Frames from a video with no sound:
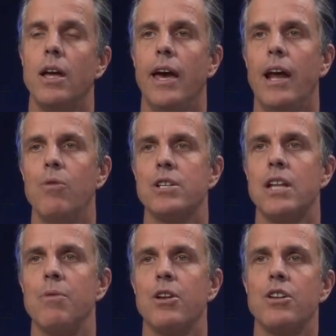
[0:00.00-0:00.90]
and I wasn't
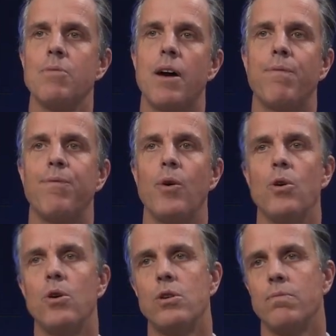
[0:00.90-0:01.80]
able to do my
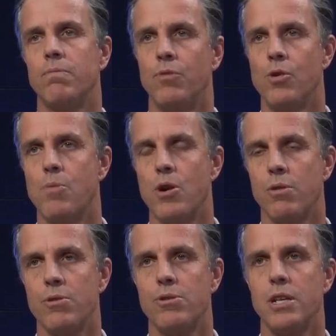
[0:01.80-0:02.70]
full no morning
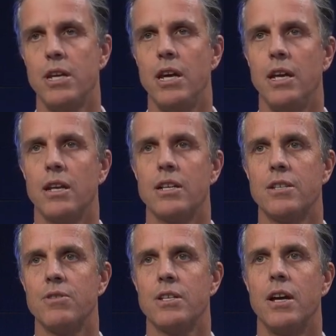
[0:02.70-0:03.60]
routine because it
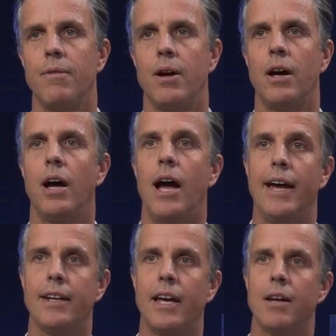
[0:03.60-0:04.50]
was a uh, I had
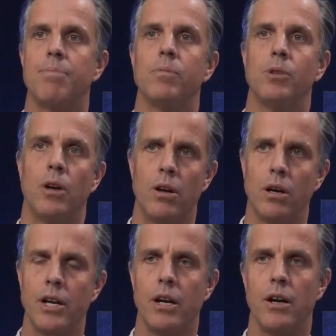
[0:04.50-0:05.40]
to get up
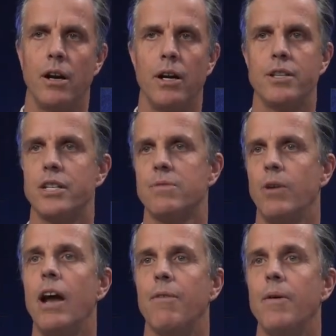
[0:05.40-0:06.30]
earlier and just
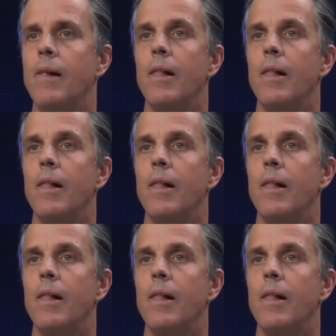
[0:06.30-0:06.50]
whatever.